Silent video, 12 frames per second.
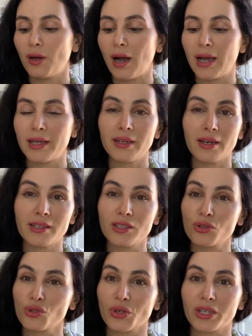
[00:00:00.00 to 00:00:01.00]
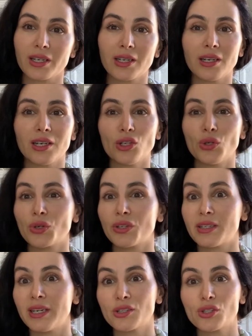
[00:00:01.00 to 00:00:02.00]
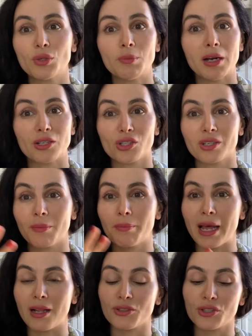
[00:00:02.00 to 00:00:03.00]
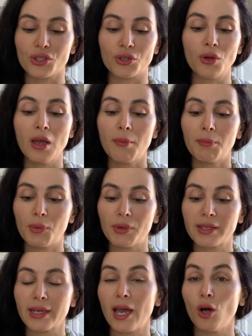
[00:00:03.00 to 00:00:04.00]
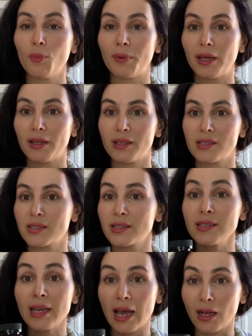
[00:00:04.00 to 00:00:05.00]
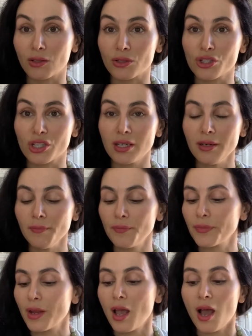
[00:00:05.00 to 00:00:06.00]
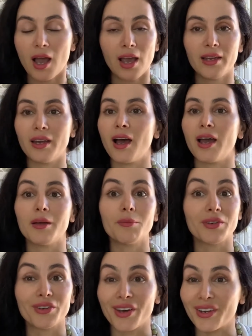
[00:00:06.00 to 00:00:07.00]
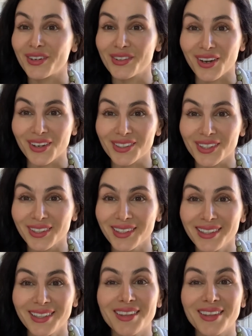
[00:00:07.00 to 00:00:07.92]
Iodine is tricky. You could take too much and unbalance you. But with kelp, this is an algae, and I am not a doctor.